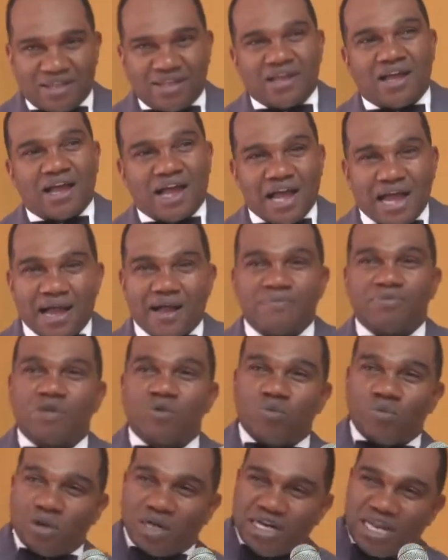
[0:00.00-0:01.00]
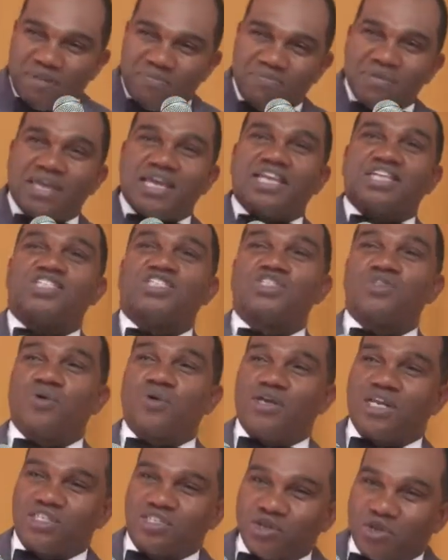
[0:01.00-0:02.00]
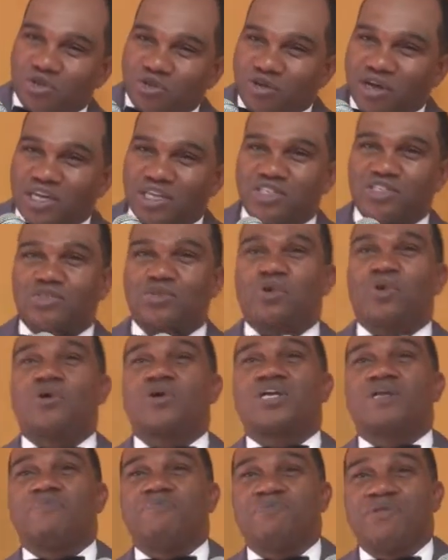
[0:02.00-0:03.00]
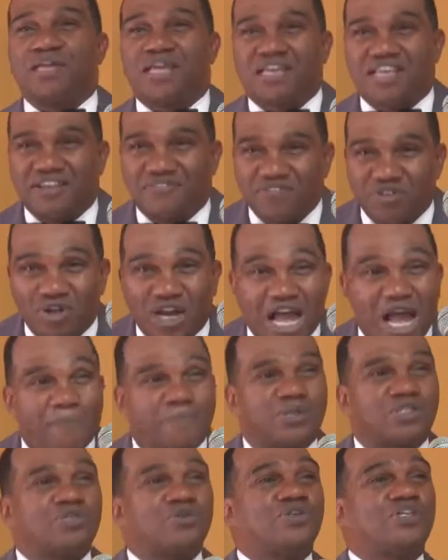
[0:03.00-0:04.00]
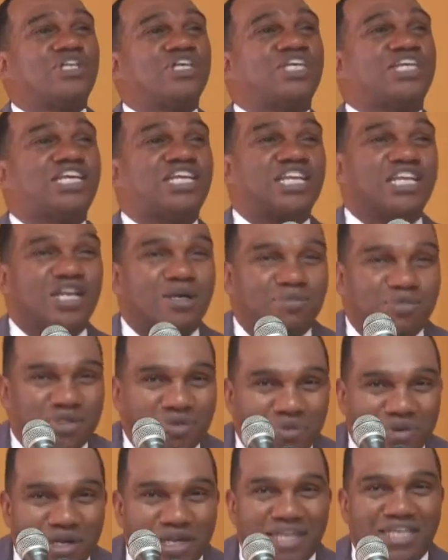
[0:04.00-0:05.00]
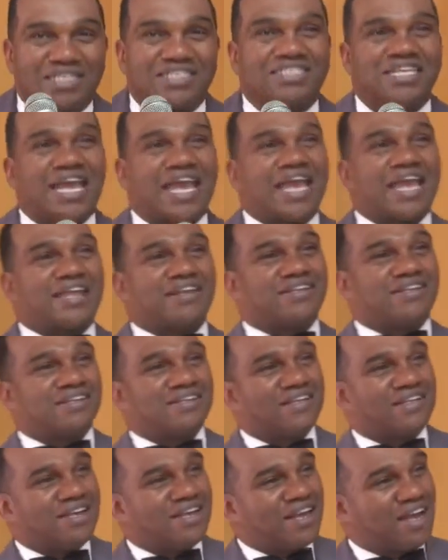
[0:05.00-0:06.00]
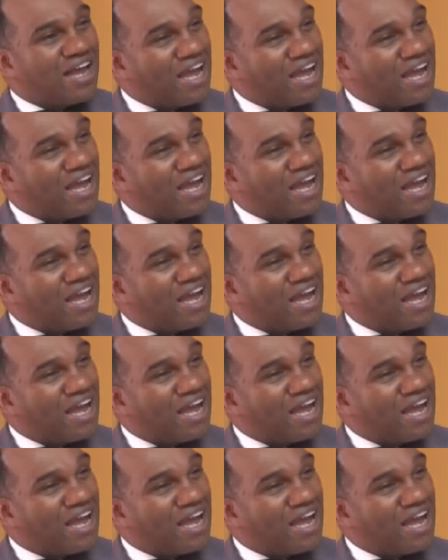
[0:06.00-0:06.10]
I'm the one that made sure that your credit score can give you the opportunity to get it up to where it's at.